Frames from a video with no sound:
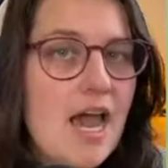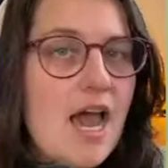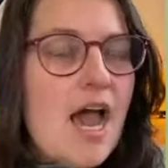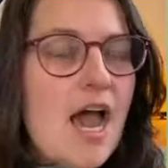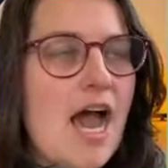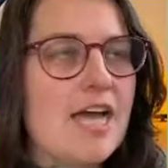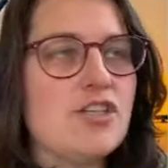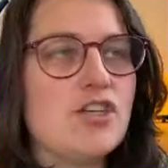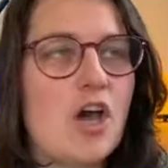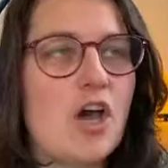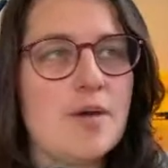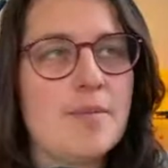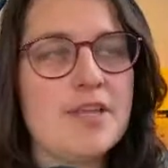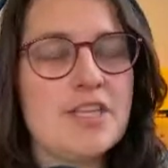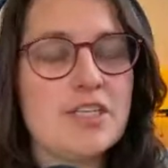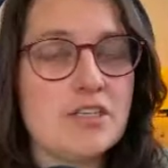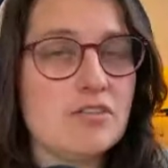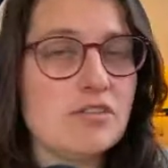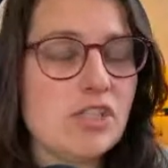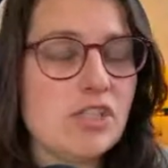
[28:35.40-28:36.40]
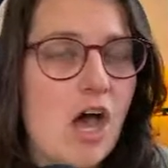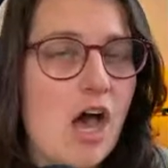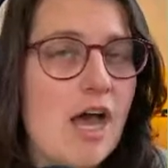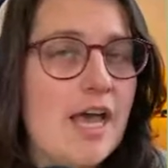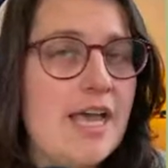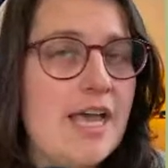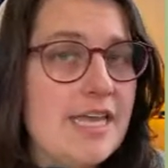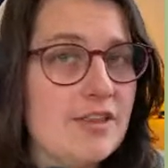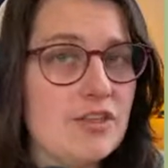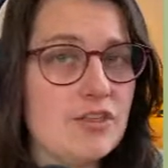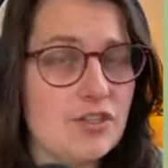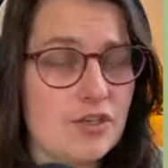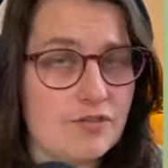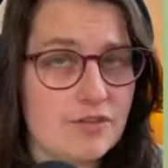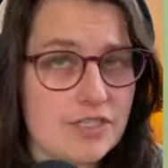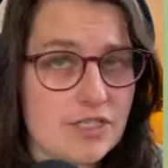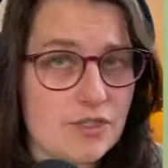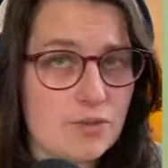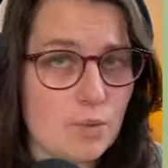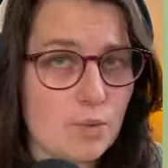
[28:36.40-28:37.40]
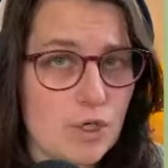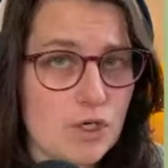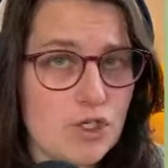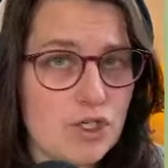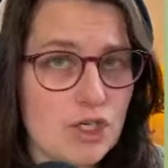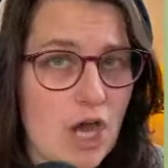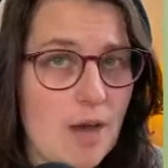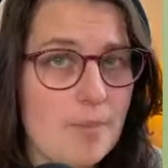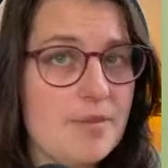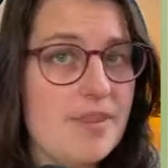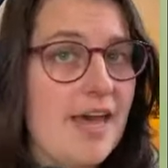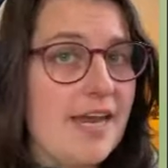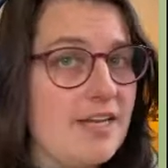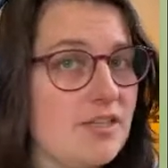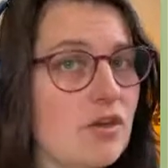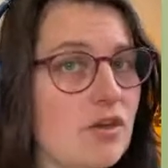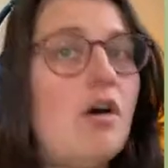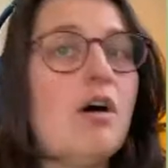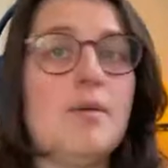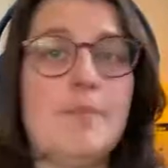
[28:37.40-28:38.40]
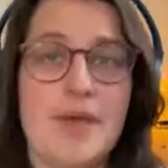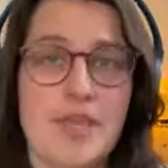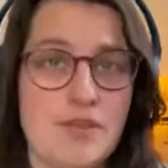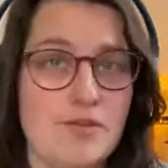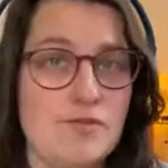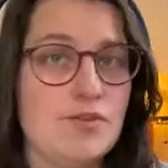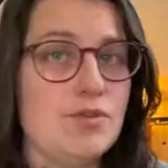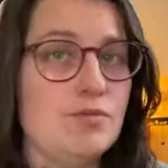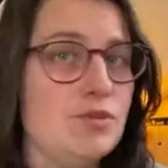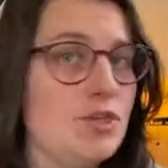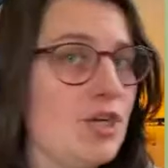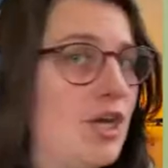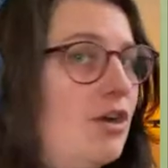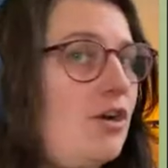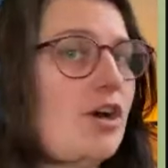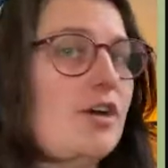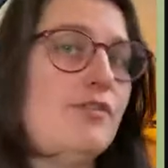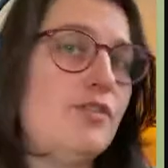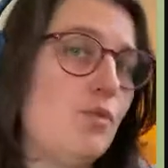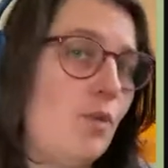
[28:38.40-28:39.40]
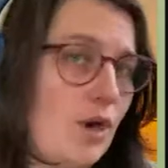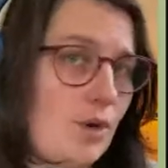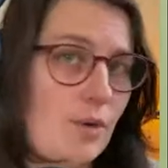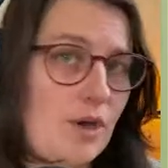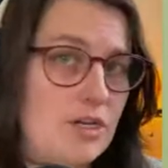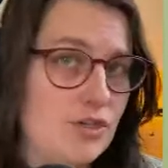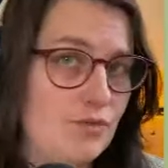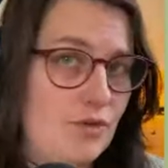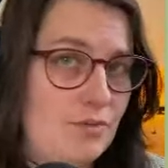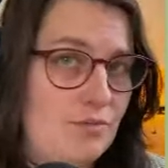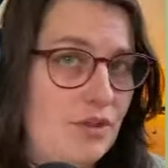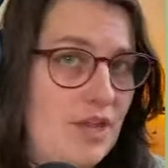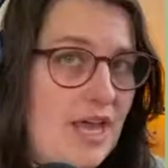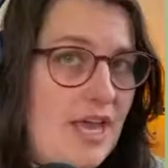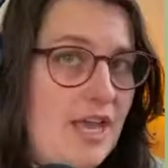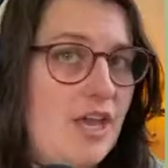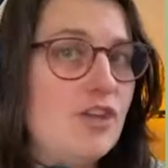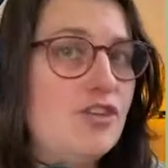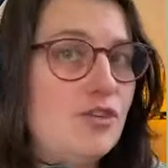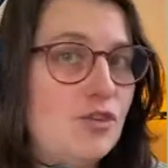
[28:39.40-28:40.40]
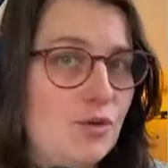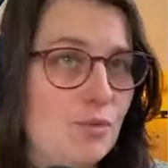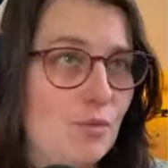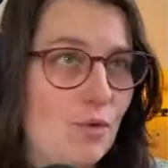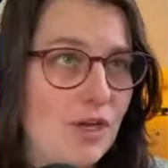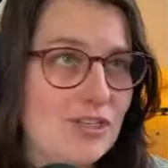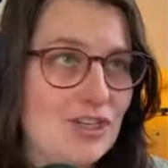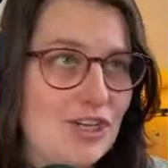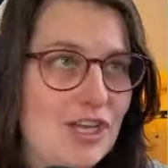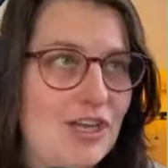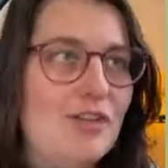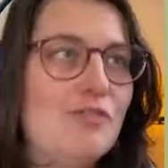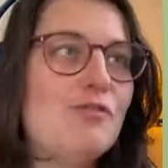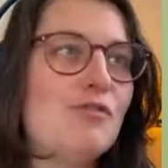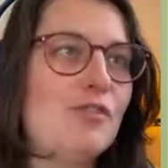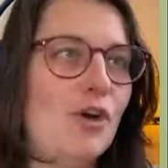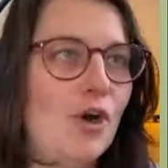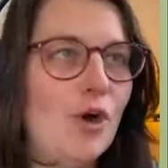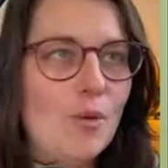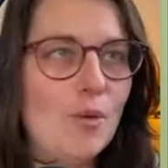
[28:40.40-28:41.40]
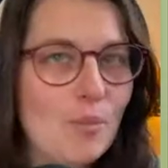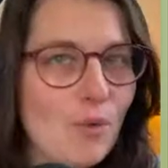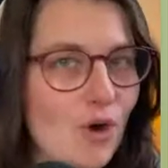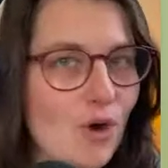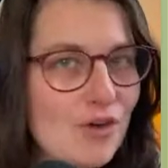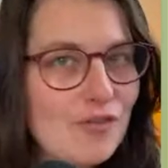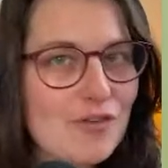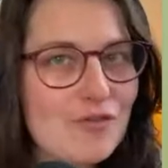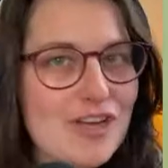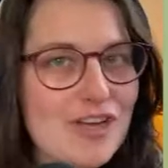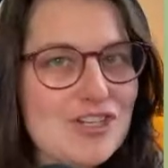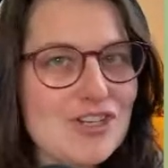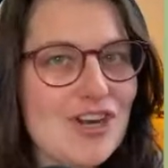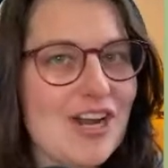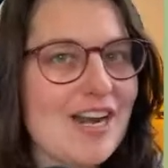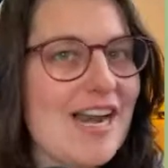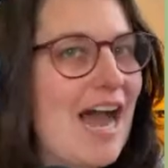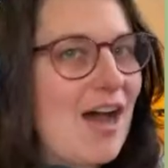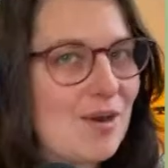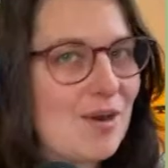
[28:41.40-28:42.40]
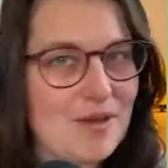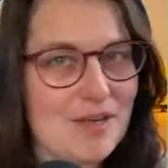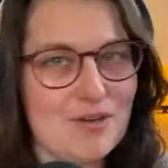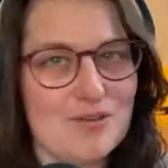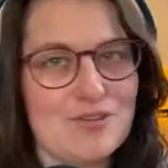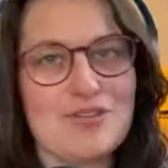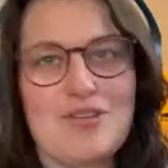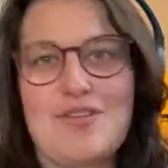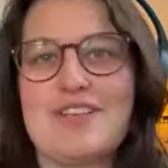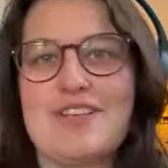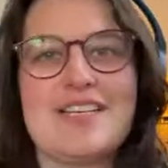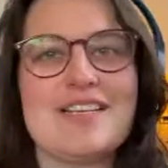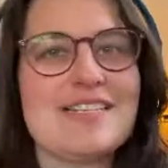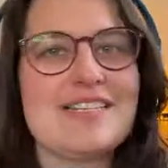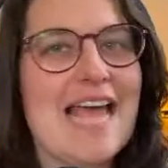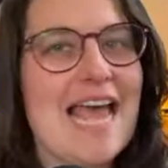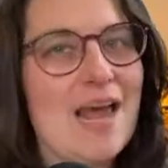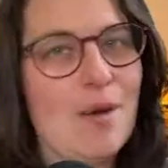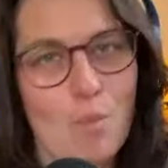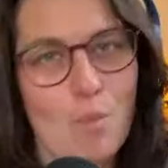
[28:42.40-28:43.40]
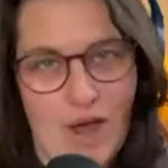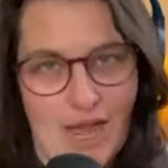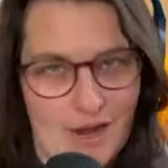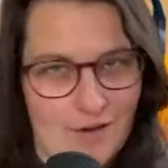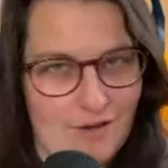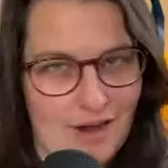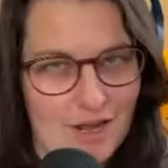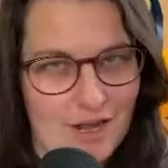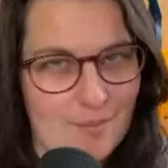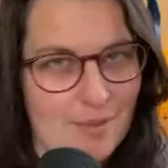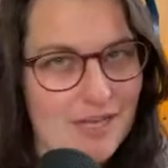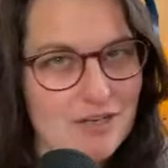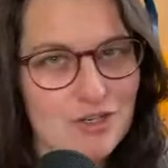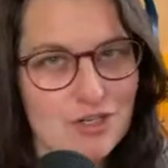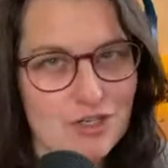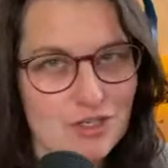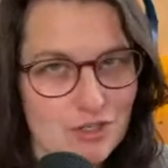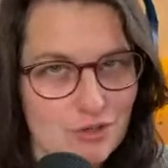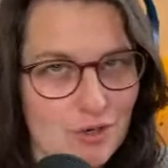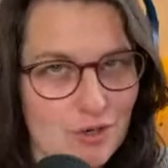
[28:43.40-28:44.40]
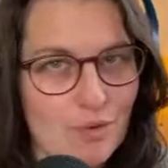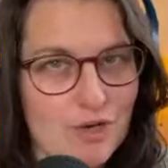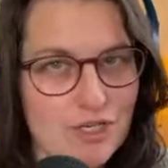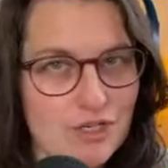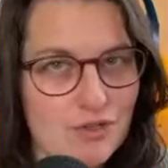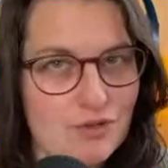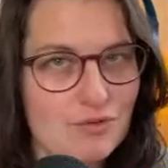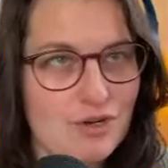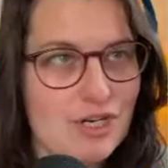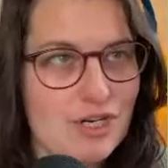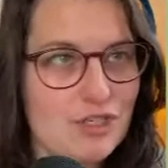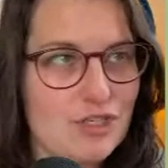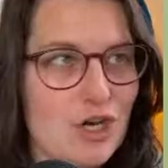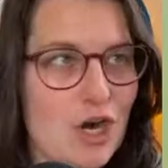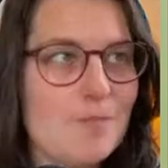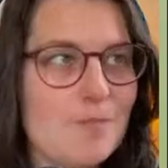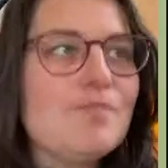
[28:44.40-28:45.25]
I talk about this a lot in the services workshop that is on my YouTube channel. If you want to watch the replay, you can watch it for more information on how to pick your services and why I recommend just doing 1 to 3 to start.